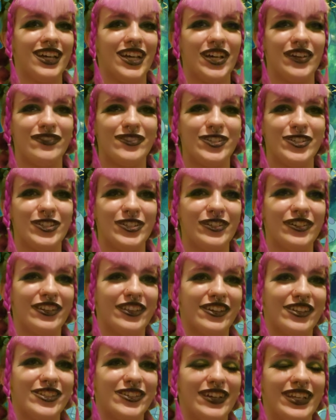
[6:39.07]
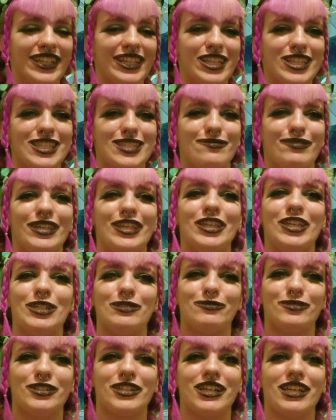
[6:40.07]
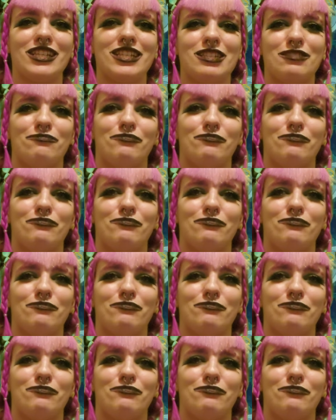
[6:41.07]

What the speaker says: I'm sure they're doing this to be humorous,